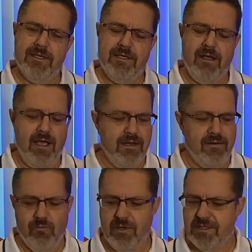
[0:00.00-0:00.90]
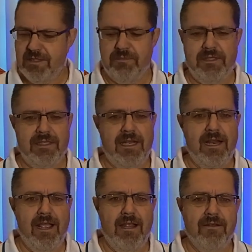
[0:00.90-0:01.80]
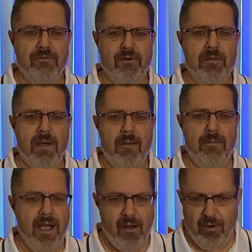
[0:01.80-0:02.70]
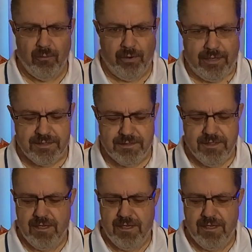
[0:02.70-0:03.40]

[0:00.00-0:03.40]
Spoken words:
and I didn't want something that I had to worry about power bricks.